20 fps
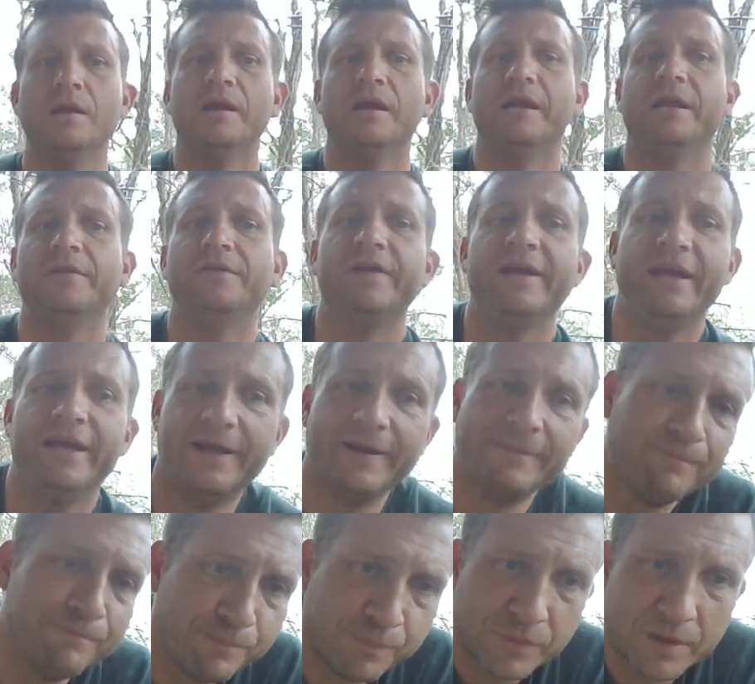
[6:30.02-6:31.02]
In the
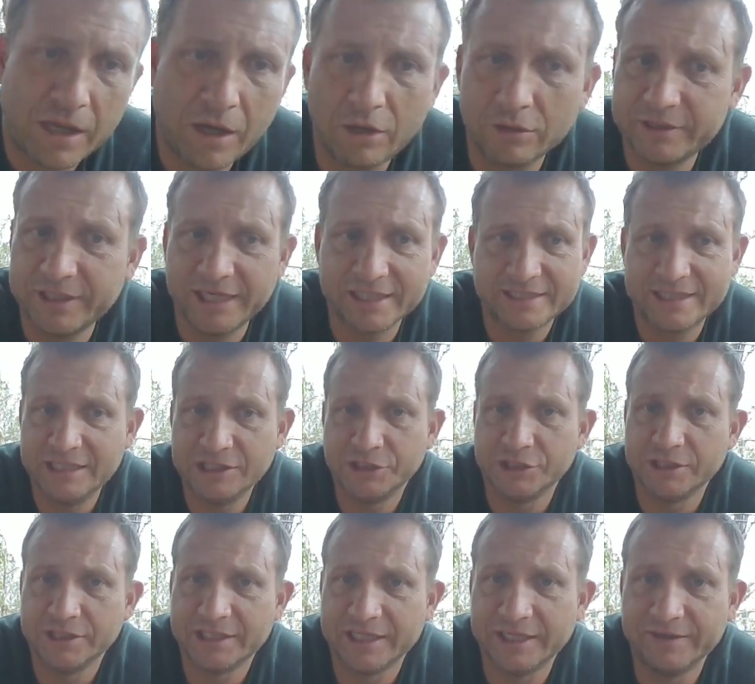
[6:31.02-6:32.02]
end, all
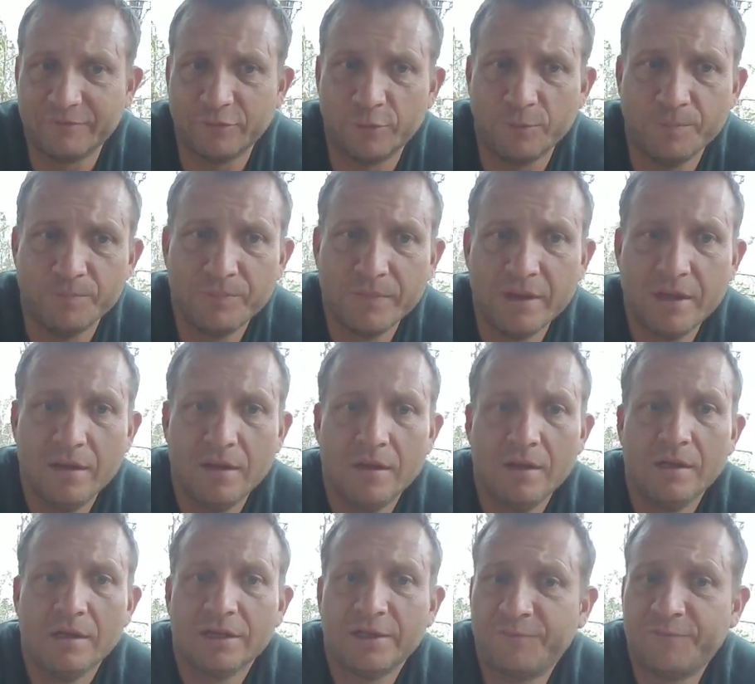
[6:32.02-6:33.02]
taxation is evil.
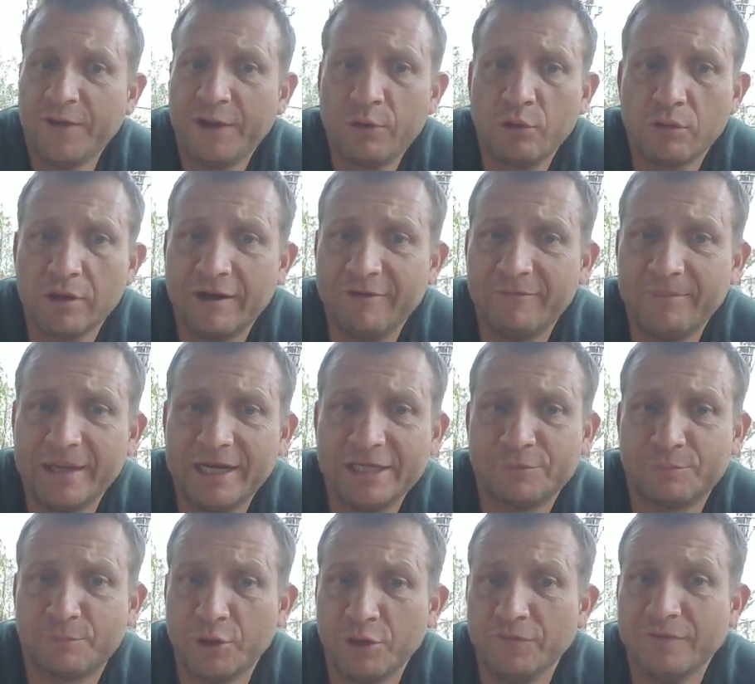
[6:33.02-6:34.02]
The federal government has
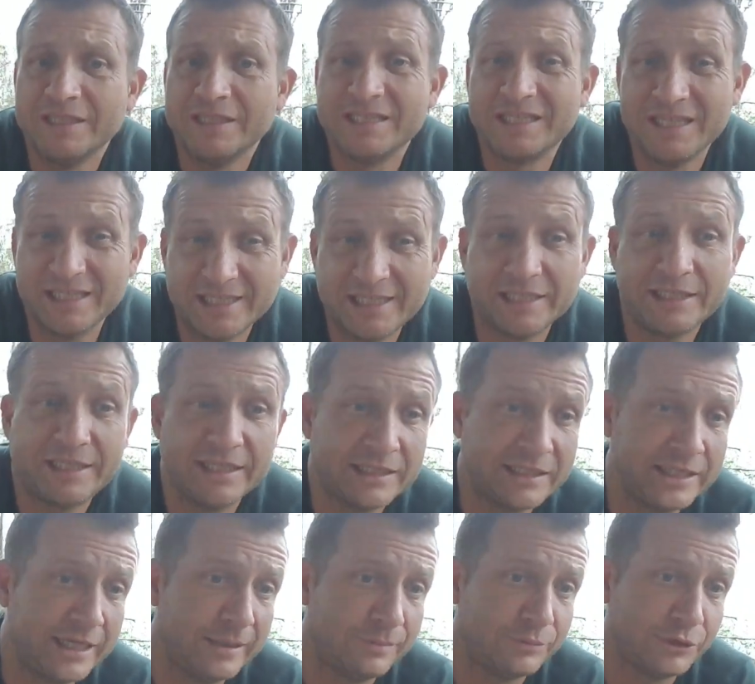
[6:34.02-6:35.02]
proven since its
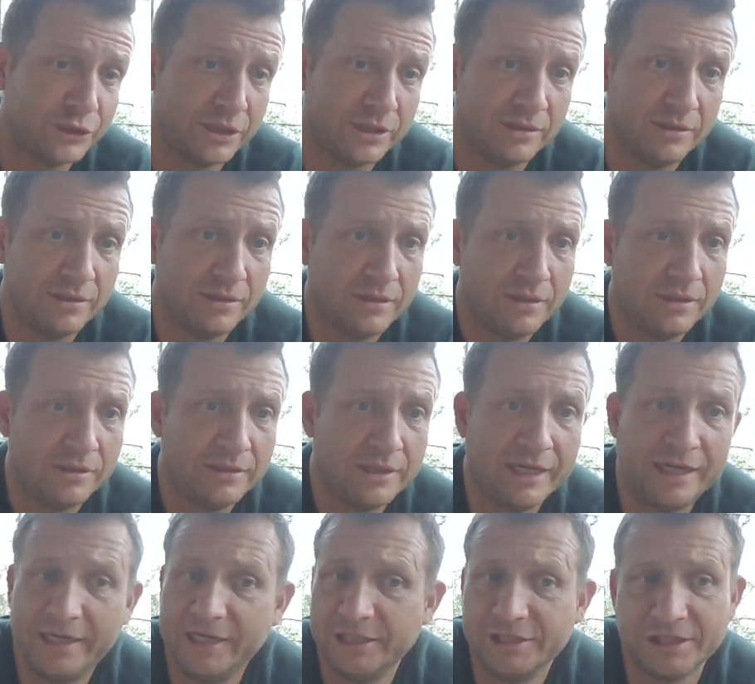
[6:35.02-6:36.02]
inception
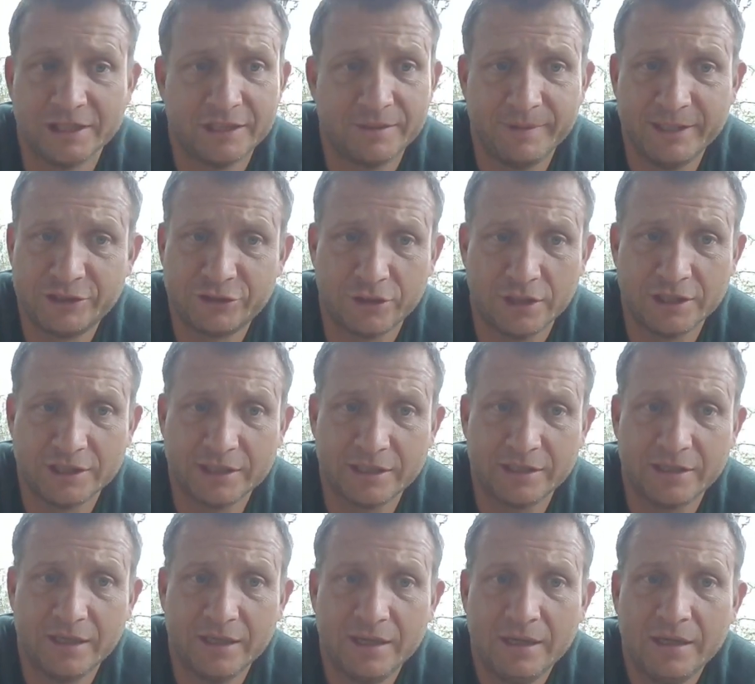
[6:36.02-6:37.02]
that it isn't to be
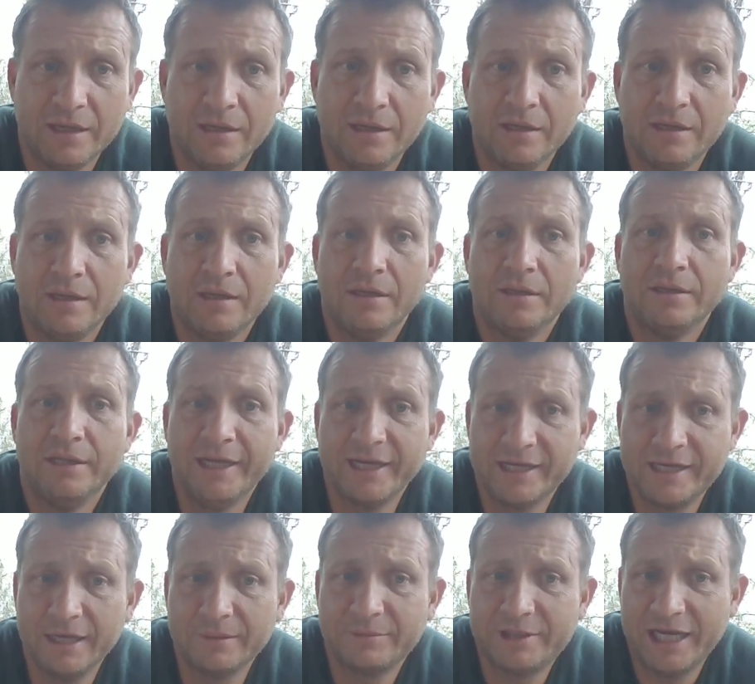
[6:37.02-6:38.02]
trusted. The
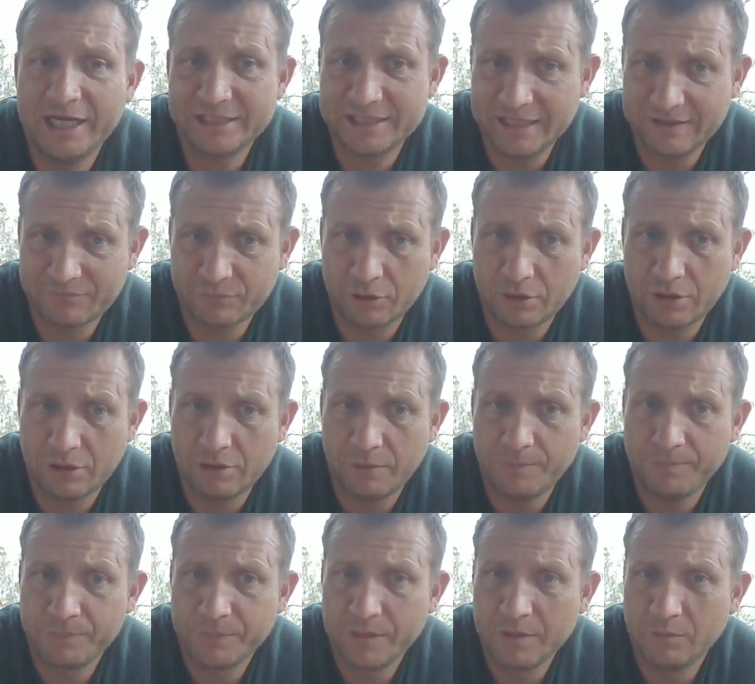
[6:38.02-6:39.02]
income tax, after
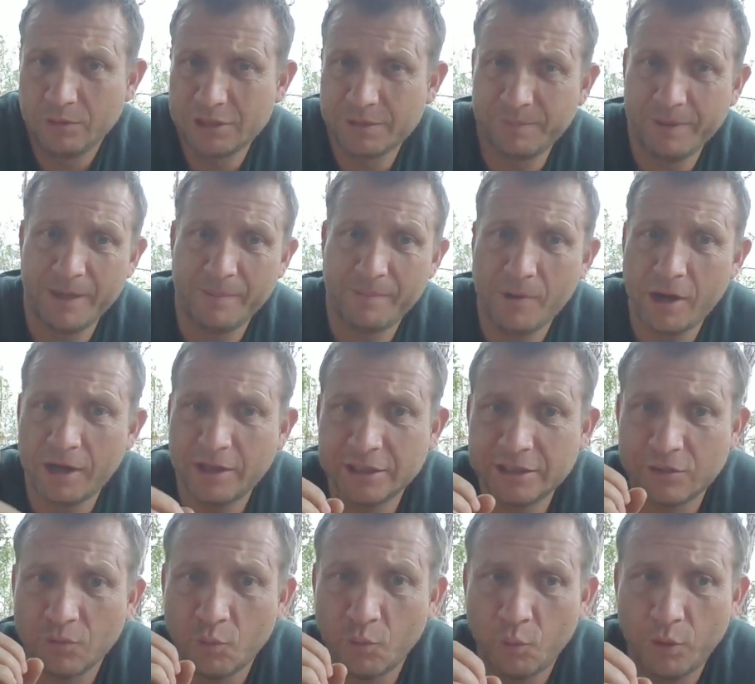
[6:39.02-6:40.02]
all, was to be a
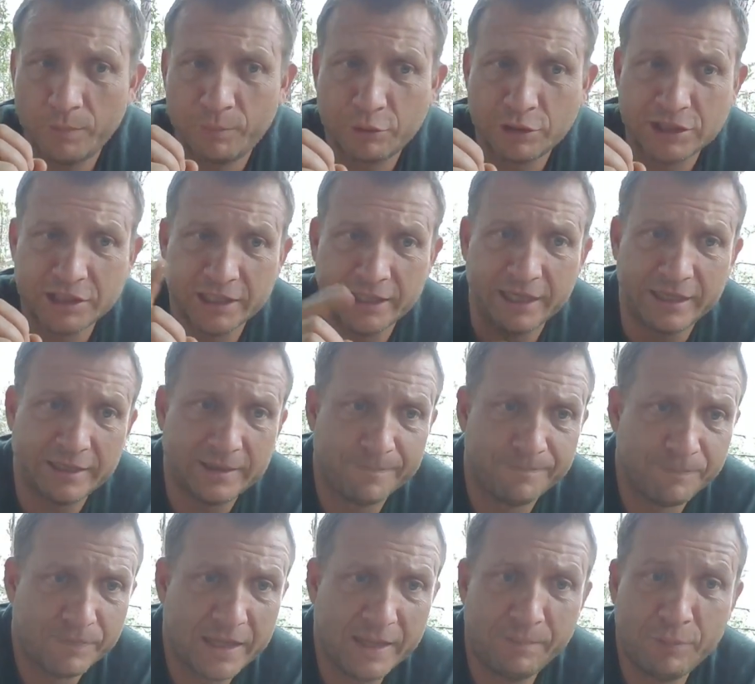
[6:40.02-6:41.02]
modest 1%,
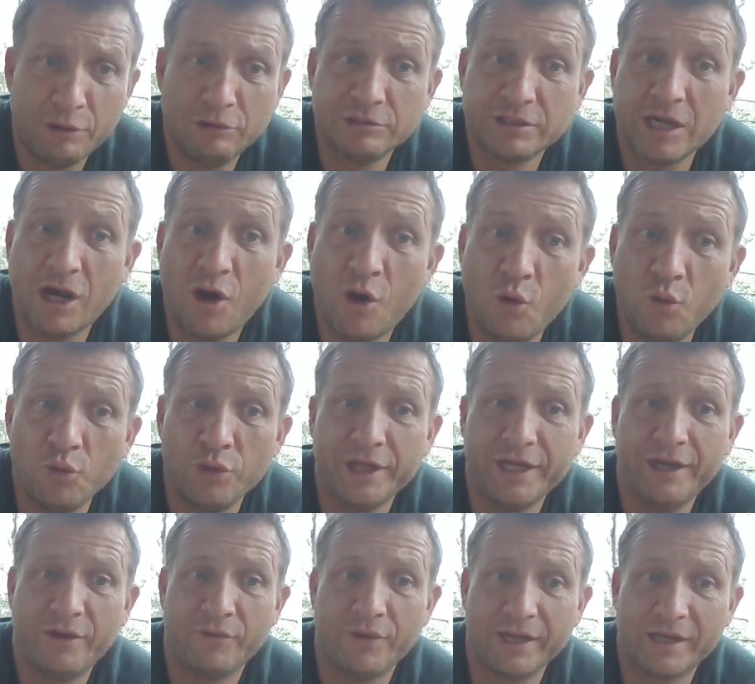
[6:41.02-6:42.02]
imposed
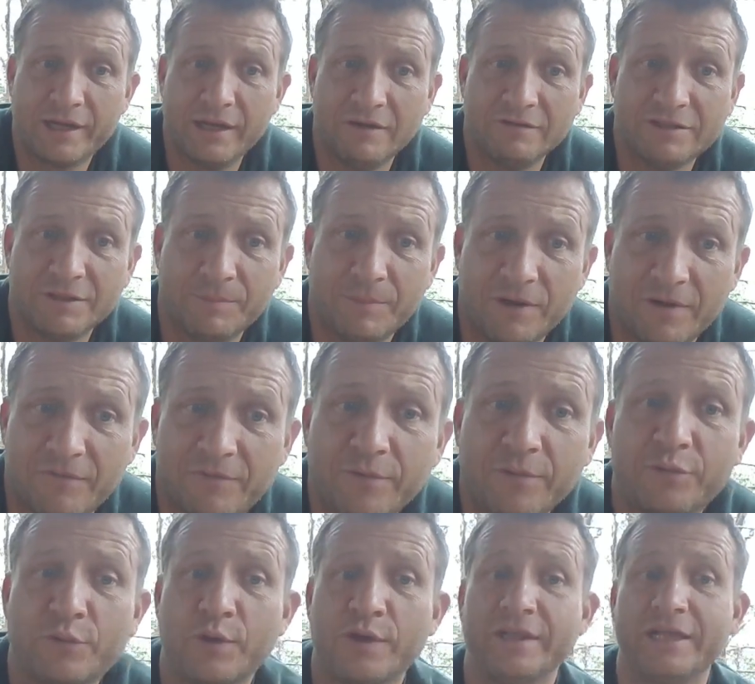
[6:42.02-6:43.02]
only on incomes above
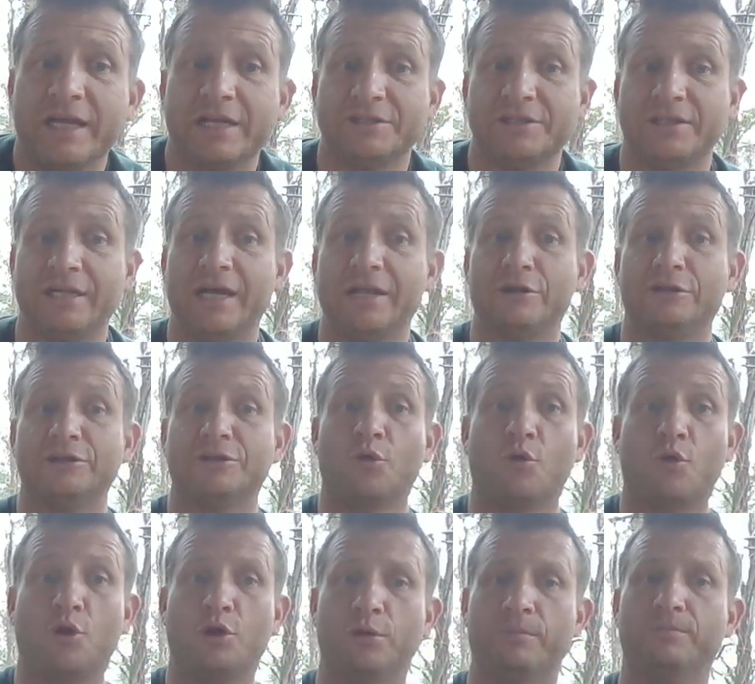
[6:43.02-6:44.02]
$3,000
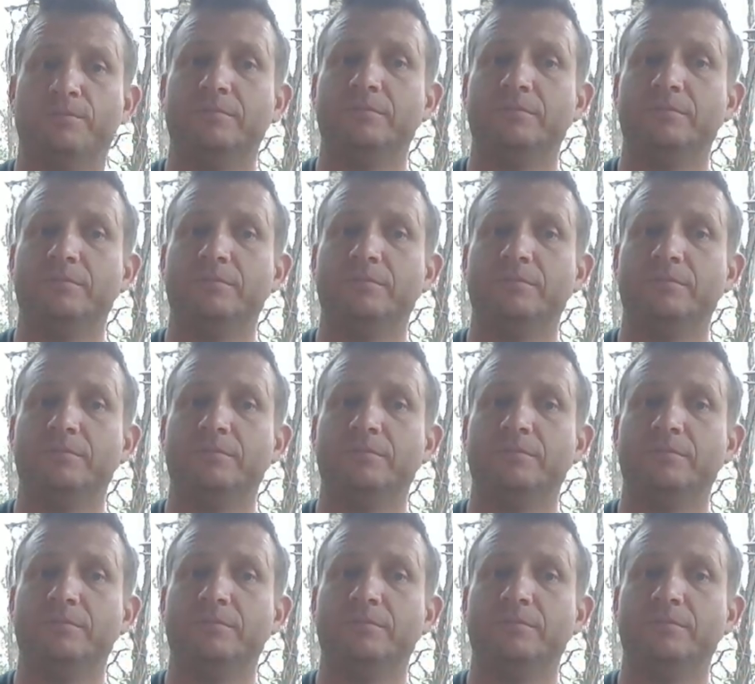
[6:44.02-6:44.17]
or